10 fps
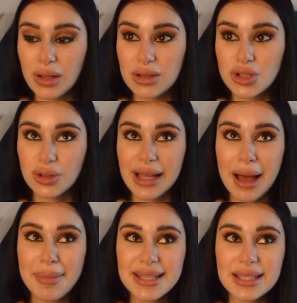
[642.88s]
So
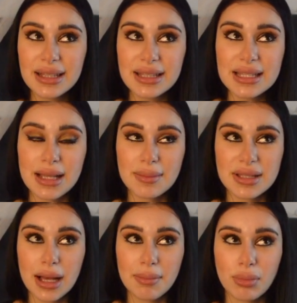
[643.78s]
that basically sums
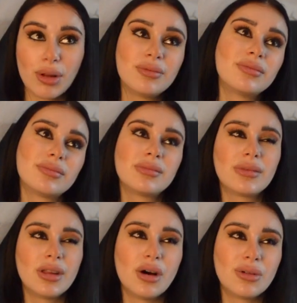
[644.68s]
up, well,
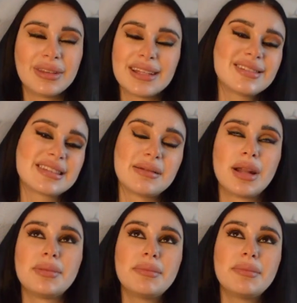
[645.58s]
no, that doesn't sum it up.